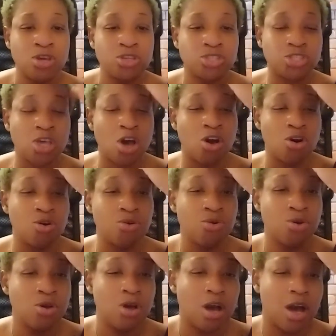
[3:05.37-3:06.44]

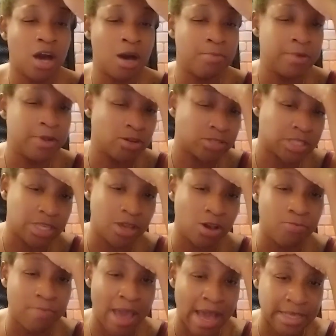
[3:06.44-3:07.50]
So unbeknownst to
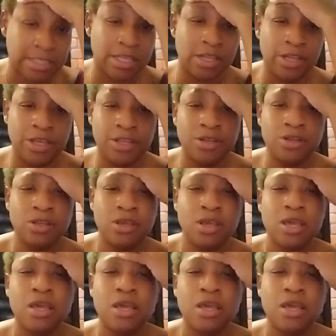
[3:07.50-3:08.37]
your masculine,